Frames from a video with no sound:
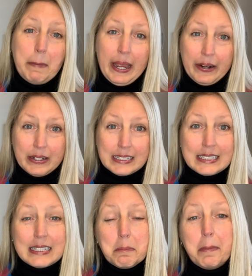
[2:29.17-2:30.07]

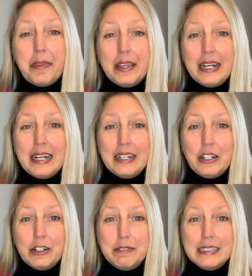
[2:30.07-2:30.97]
parasympathetic
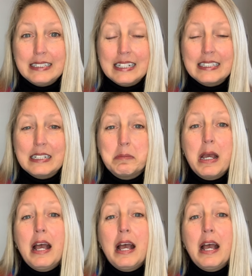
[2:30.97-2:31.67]
nervous system